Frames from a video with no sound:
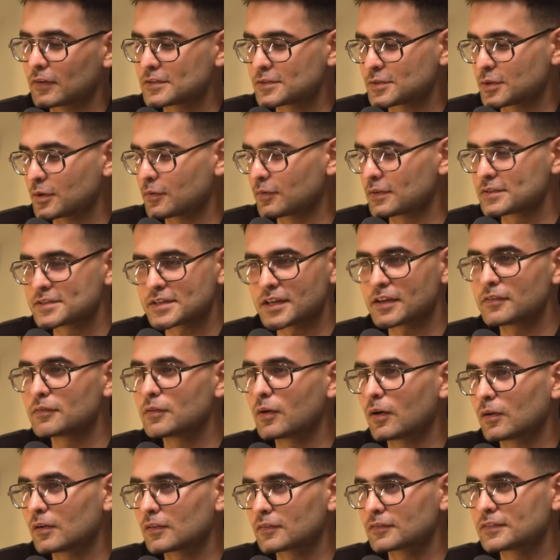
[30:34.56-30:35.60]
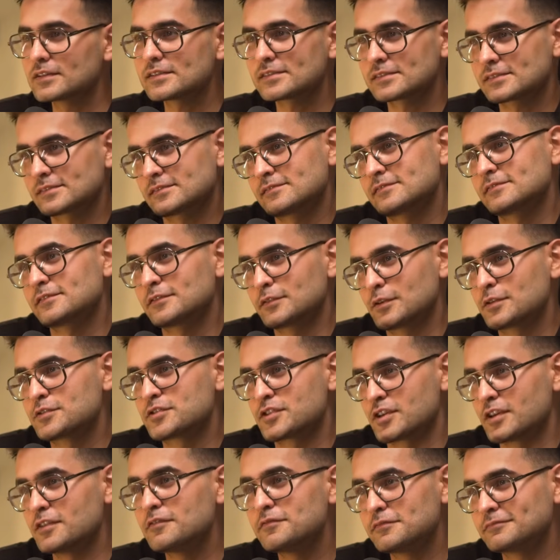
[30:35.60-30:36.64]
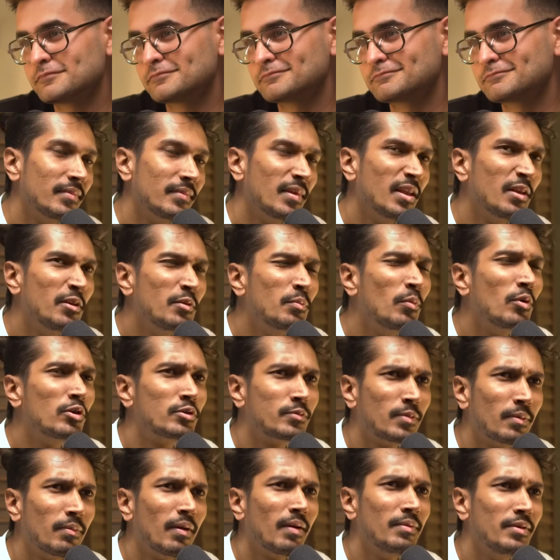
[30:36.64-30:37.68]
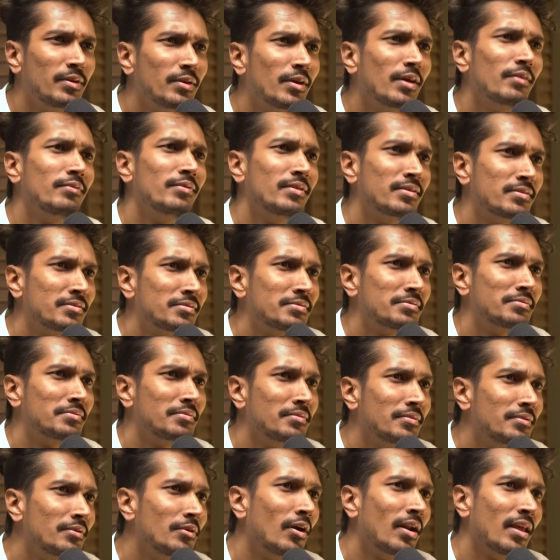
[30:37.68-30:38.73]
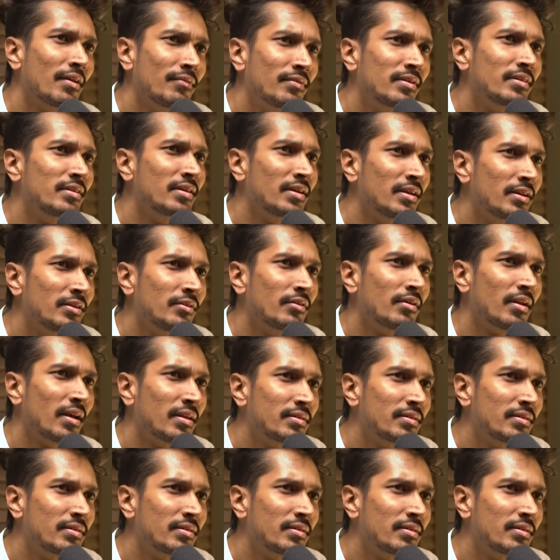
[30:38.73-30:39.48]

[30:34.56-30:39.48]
once you've achieved all of this, you achieve. Most probably you have got everything in your